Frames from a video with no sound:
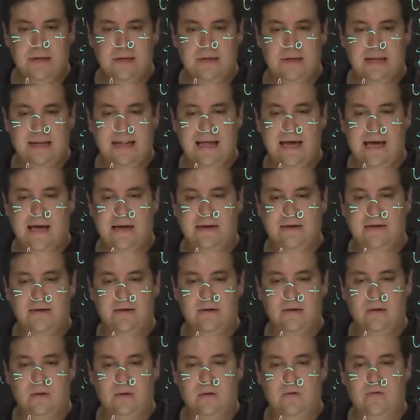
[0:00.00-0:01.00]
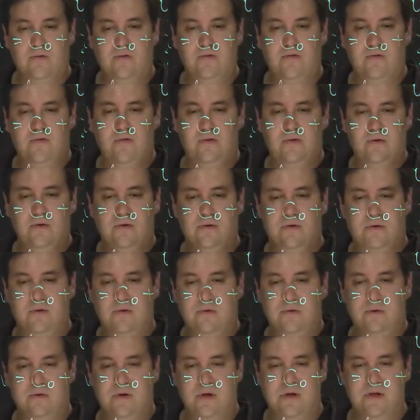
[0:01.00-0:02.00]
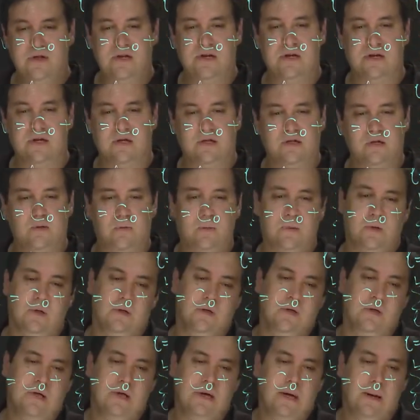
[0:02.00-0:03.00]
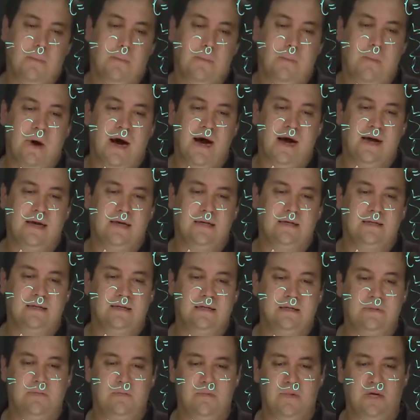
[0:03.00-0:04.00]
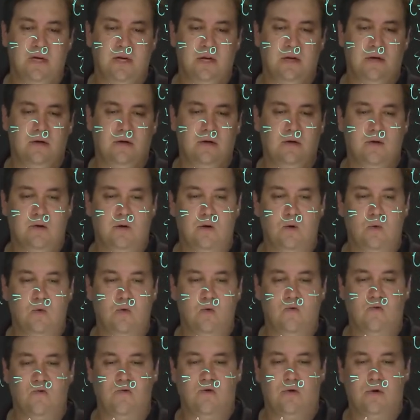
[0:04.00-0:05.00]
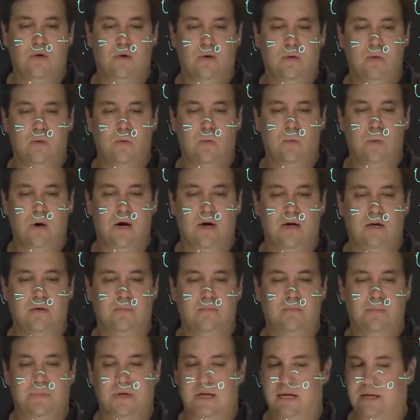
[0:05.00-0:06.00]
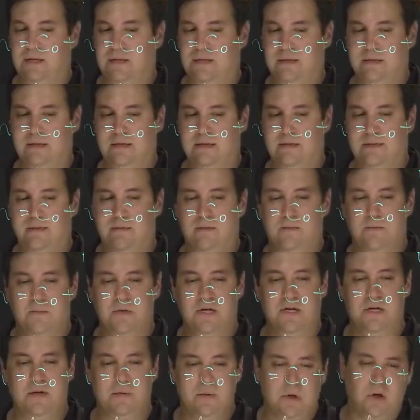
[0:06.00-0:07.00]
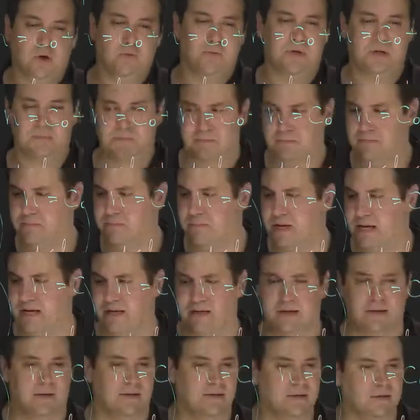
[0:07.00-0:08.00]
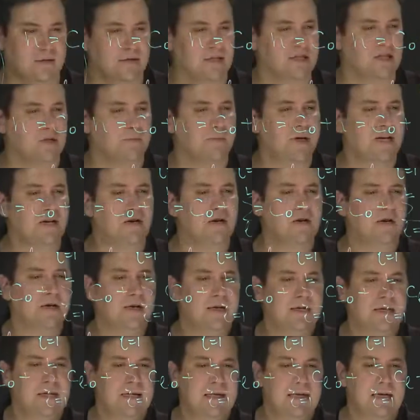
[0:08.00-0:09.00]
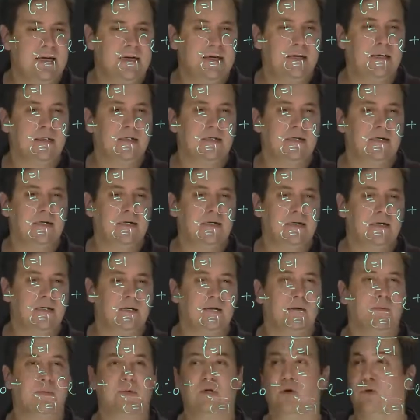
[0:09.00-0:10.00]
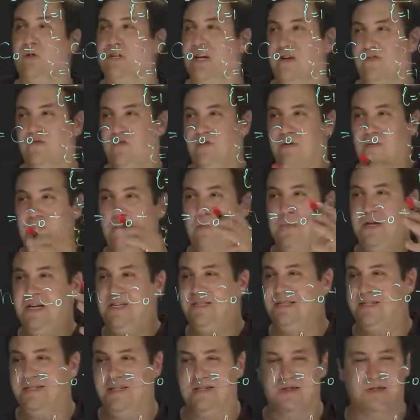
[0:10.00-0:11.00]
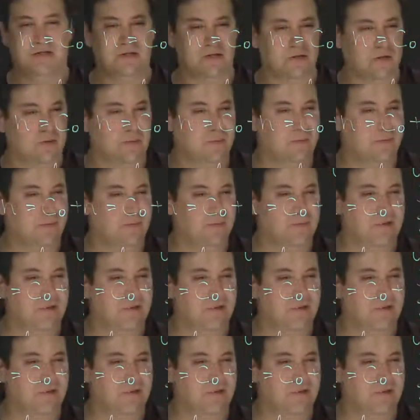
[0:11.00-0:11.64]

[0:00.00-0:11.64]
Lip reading: the length of the interval minus b over 1 plus b, not b, beta, it doesn't matter. We don't have b's here, so